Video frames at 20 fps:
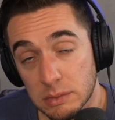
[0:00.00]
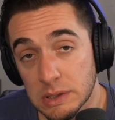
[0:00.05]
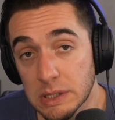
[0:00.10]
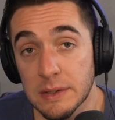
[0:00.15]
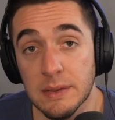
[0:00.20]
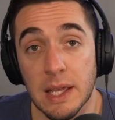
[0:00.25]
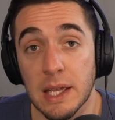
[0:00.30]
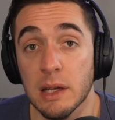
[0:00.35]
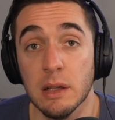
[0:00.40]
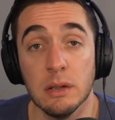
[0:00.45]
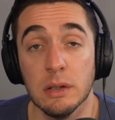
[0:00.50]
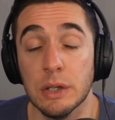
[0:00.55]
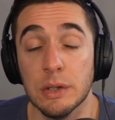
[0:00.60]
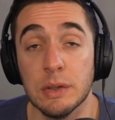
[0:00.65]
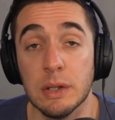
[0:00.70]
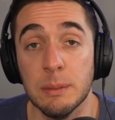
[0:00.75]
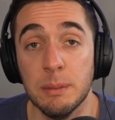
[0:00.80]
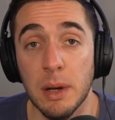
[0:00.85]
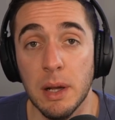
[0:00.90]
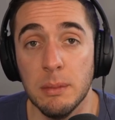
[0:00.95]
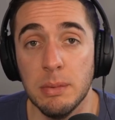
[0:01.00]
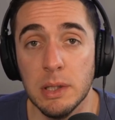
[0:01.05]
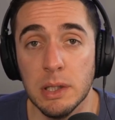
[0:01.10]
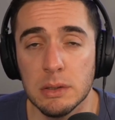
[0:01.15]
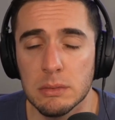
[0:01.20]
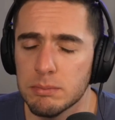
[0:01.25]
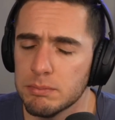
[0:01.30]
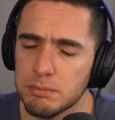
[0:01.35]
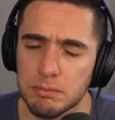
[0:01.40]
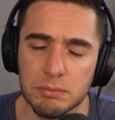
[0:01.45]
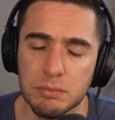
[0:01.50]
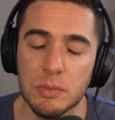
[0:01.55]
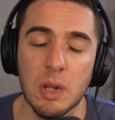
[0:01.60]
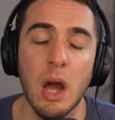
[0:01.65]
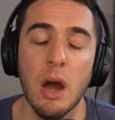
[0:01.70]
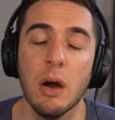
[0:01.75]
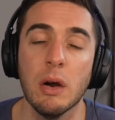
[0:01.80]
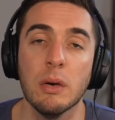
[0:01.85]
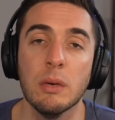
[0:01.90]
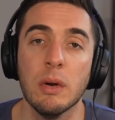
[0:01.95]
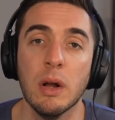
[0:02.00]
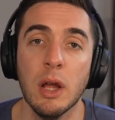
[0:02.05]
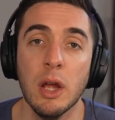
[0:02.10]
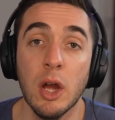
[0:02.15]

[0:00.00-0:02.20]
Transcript: Did they alert the public? No.